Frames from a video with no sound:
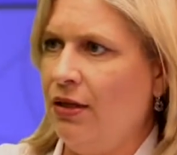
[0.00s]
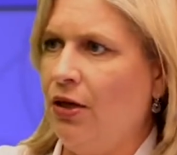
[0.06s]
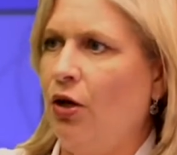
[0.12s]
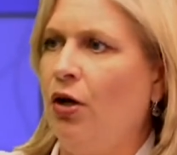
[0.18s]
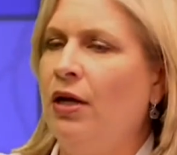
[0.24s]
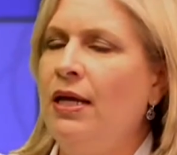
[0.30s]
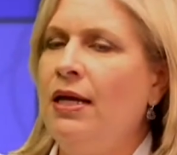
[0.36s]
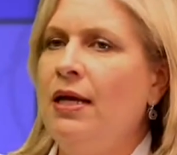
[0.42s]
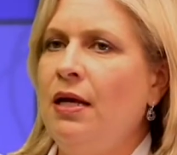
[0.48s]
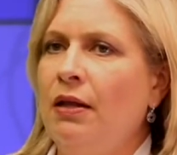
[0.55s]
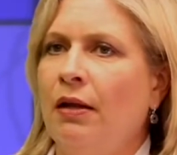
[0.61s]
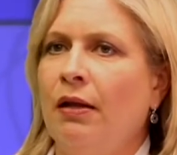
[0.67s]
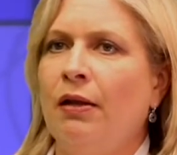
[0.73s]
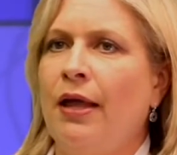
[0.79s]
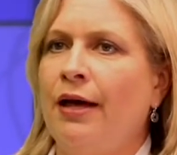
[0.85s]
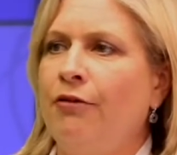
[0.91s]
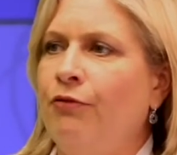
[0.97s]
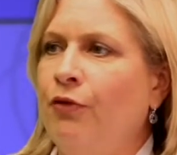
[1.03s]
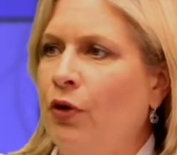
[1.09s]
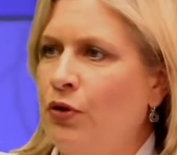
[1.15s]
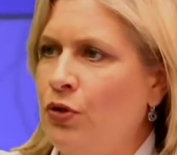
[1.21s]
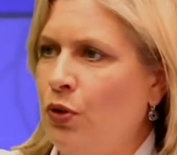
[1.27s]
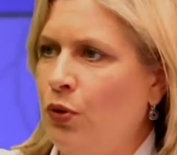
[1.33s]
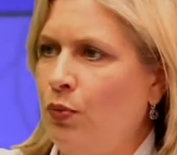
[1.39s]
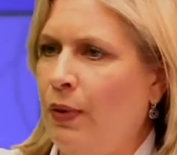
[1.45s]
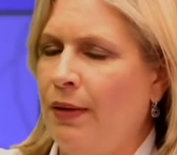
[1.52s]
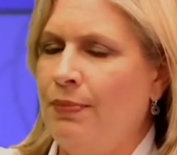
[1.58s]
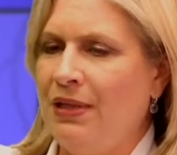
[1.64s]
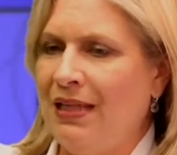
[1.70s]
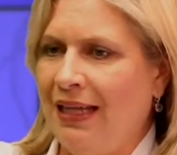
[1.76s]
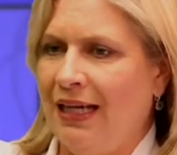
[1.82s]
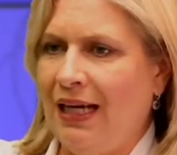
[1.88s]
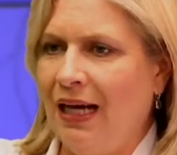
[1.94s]
That there are a lot of folks who might
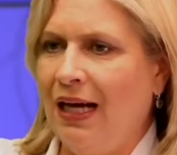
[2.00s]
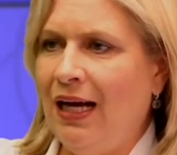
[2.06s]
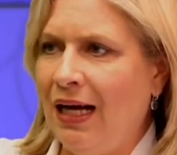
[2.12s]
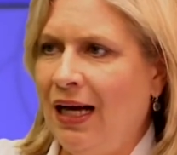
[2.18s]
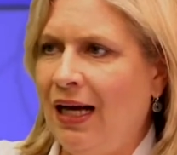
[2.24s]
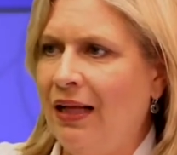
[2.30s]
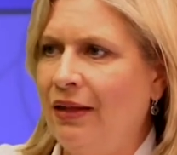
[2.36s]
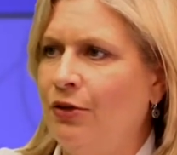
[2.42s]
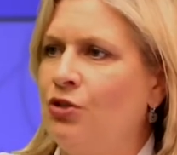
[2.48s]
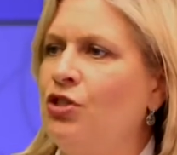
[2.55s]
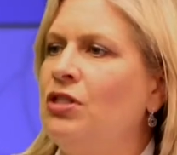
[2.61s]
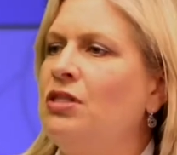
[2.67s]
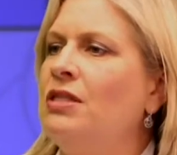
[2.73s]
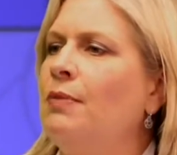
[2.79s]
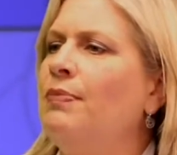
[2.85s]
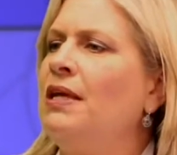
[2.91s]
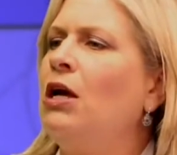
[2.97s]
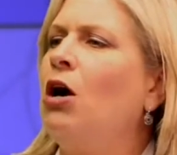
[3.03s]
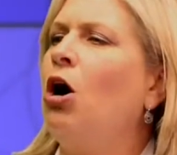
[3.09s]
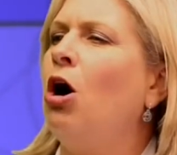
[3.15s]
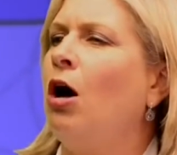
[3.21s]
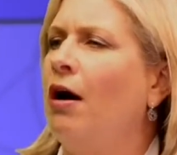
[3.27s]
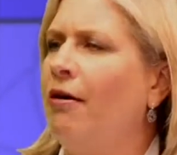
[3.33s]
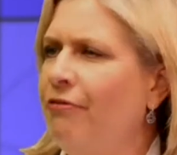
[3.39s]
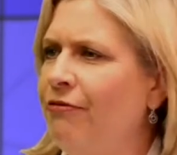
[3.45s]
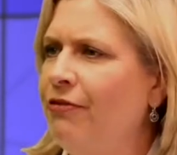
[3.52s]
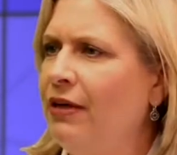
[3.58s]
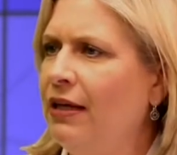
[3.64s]
be like, there's just something off.